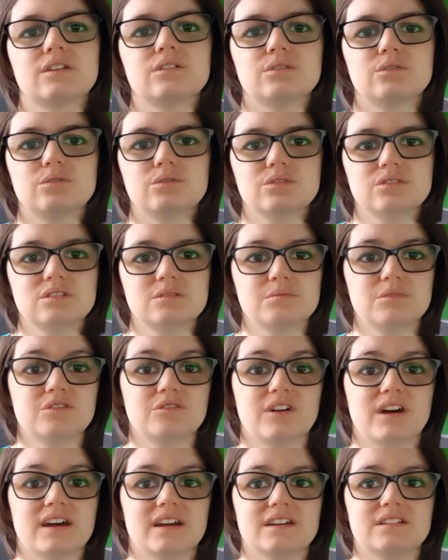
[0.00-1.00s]
Rule number
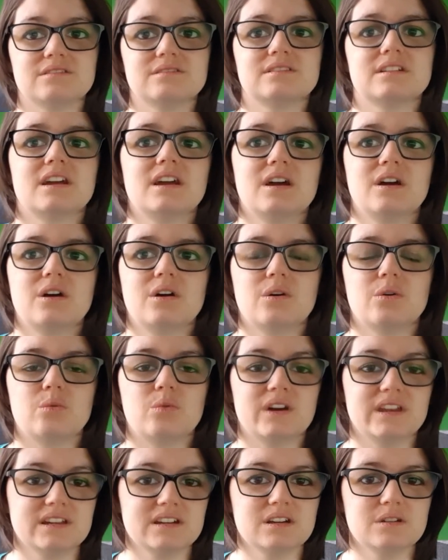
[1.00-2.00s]
5,
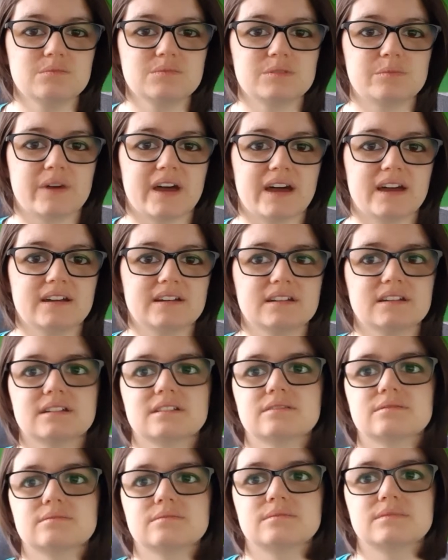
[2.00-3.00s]
when it comes back,
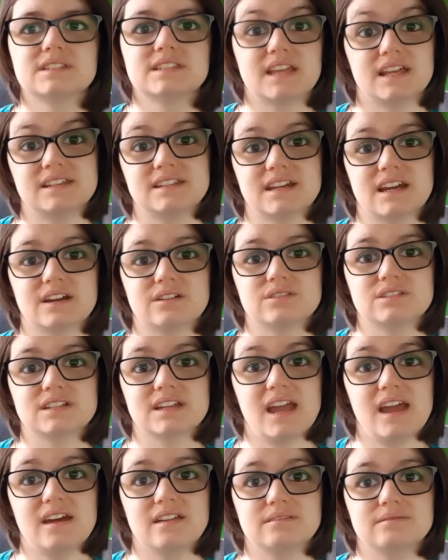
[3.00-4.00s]
send it out
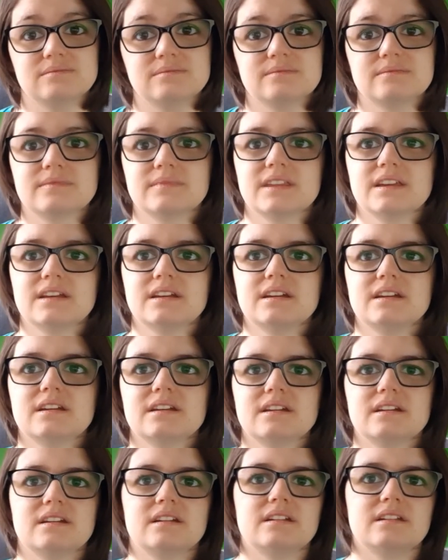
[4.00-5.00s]
again.
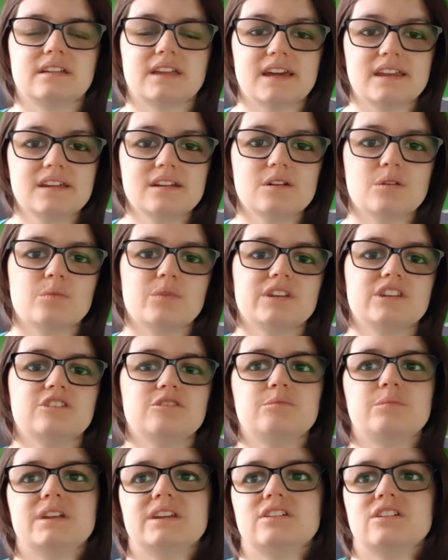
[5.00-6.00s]
Getting up when
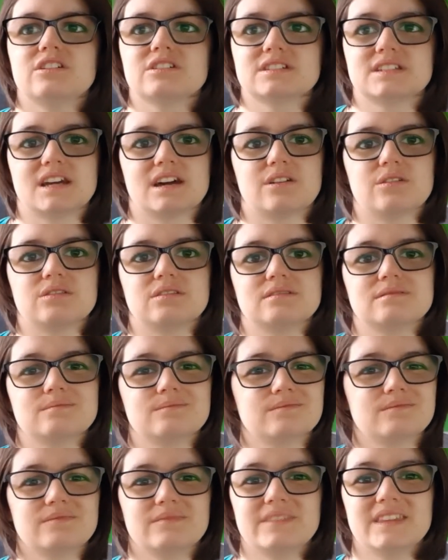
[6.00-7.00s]
you've been knocked down,
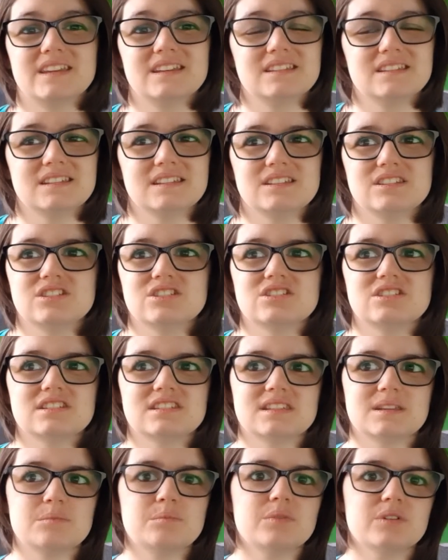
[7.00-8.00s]
this is such a
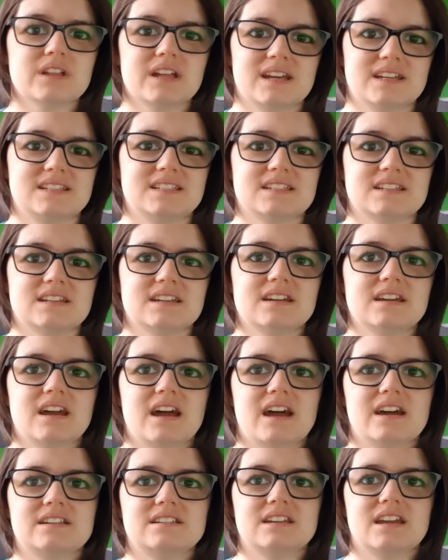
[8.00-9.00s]
simple idea
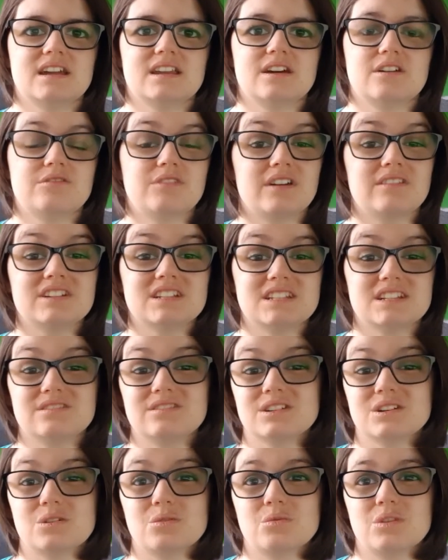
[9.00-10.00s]
and yet a very
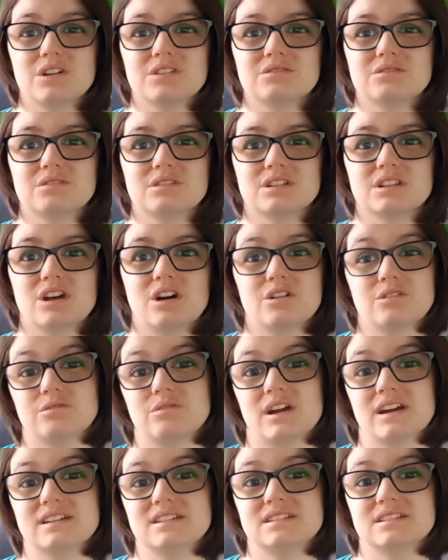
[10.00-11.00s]
difficult one for a lot of
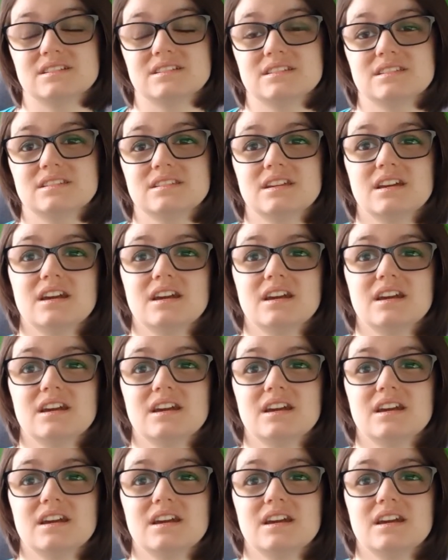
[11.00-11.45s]
writers.